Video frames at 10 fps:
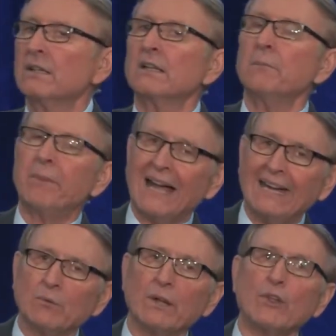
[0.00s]

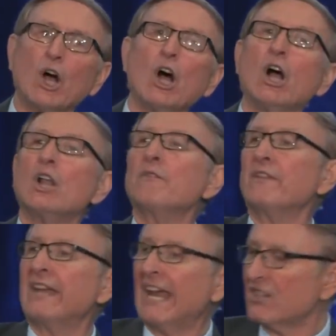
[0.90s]
combined with all of
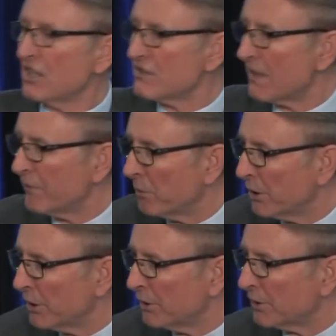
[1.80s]
the nations of the
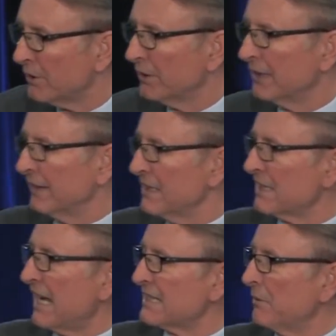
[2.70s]
world, in this
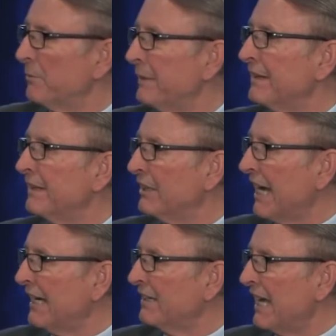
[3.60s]
case, it would be the
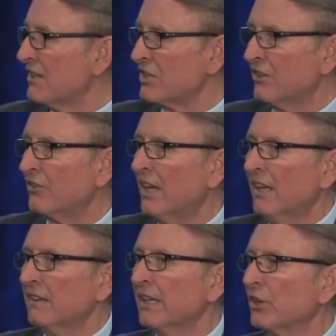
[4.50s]
United Nations,
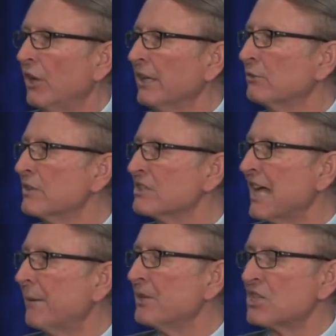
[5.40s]
they're going to
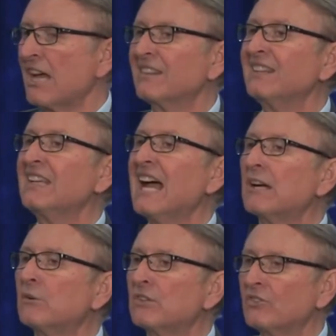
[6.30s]
establish a
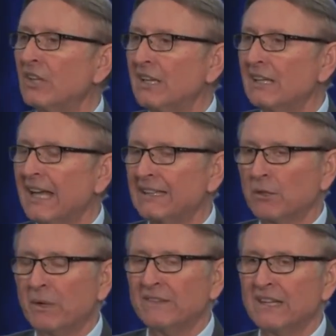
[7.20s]
theocracy like the
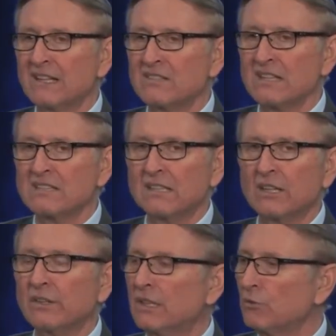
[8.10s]
one that existed
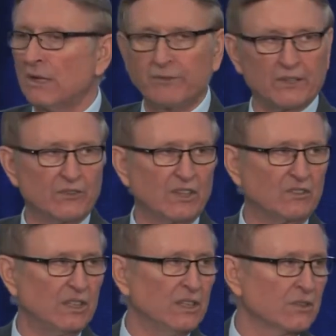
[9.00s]
during the
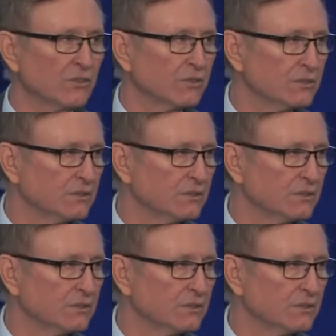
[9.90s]
1260 years